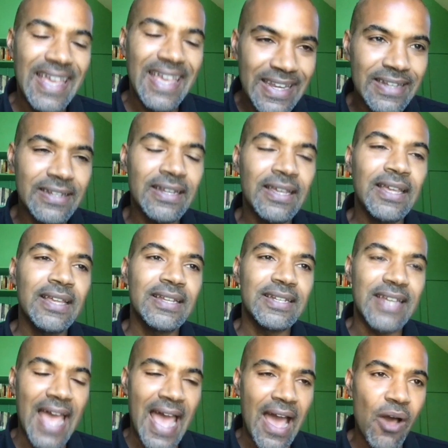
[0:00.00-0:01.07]
hidden
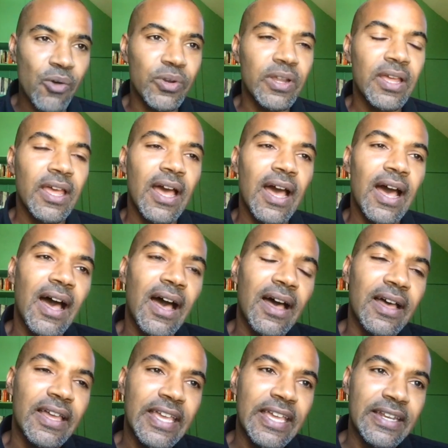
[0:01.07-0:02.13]
down
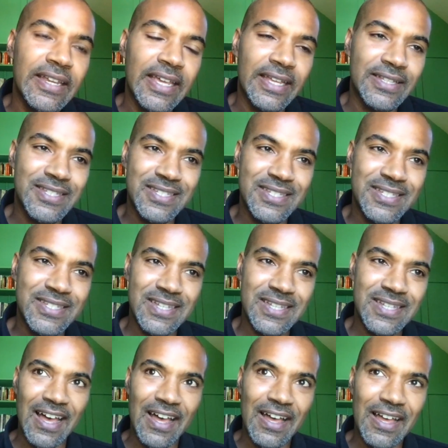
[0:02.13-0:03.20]
uh, in its
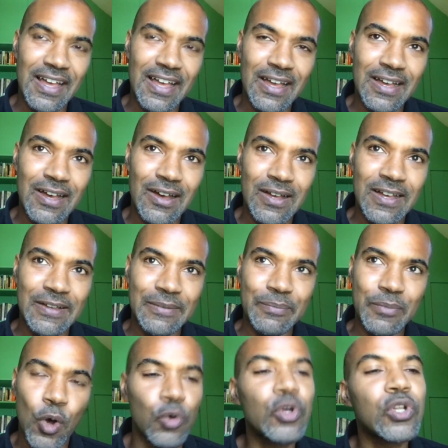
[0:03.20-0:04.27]
uh,
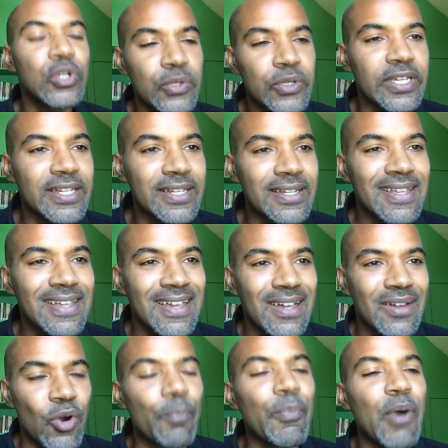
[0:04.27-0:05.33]
um, occluded
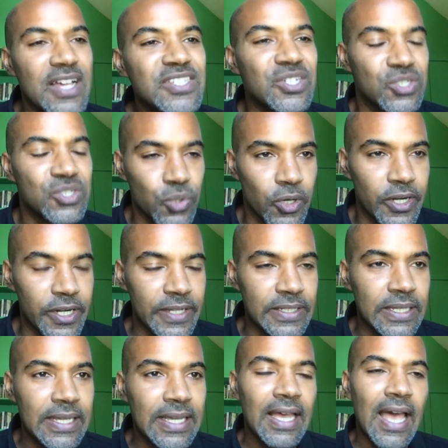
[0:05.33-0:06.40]

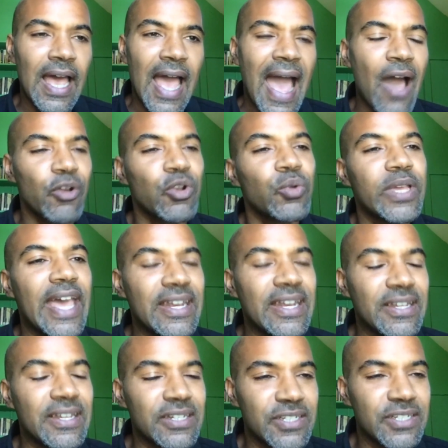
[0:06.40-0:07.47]
repository, how do we
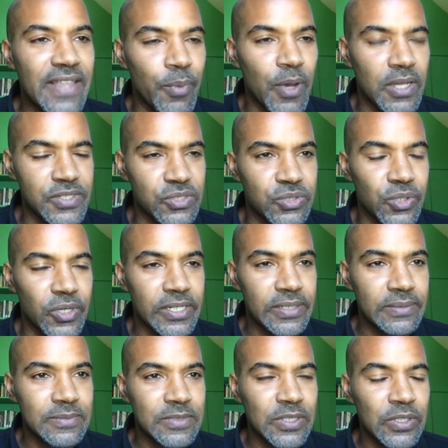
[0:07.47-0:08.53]
get into that
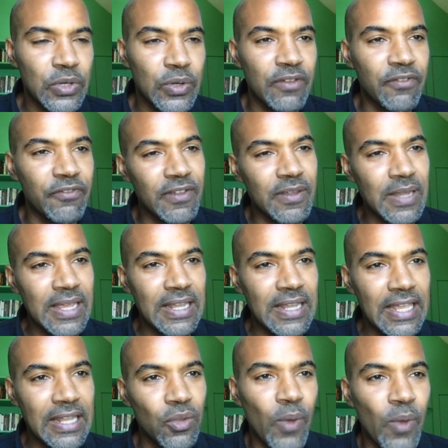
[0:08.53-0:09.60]
repository? You know, if, in,
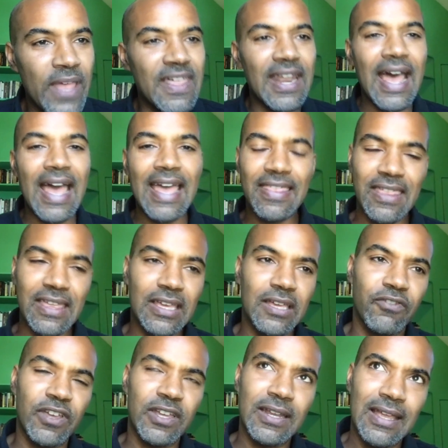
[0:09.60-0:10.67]
in, the way that I think
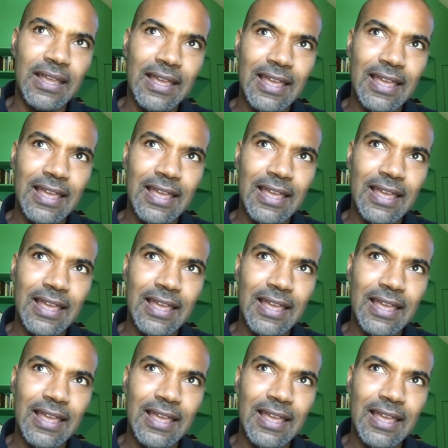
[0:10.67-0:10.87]
of it,